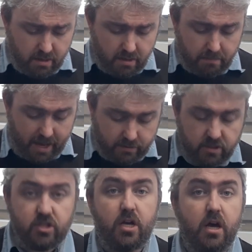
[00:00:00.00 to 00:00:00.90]
Mouse
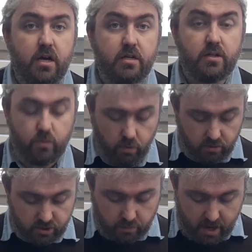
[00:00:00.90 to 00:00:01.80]
turned and
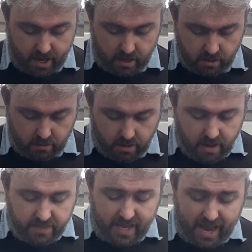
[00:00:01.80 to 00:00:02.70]
walked away.
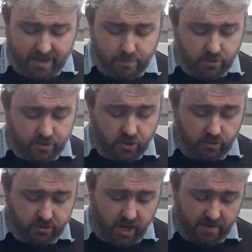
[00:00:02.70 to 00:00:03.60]
The animals
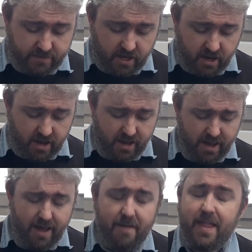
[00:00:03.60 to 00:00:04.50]
called after her,
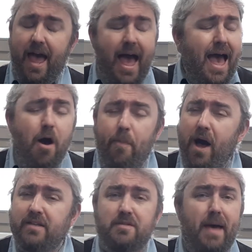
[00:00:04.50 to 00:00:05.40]
"Help
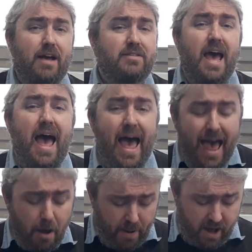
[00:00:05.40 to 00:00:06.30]
us, Mouse,
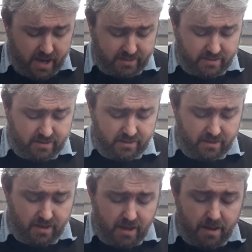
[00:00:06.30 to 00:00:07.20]
help us."
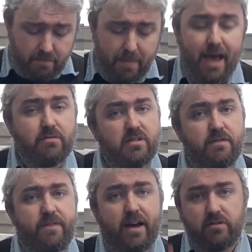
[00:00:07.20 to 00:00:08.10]
Mouse
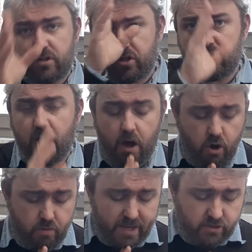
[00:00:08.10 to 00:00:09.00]
felt
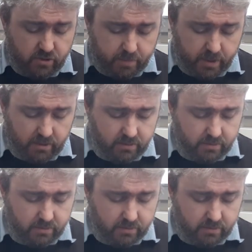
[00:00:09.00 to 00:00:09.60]
so miserable.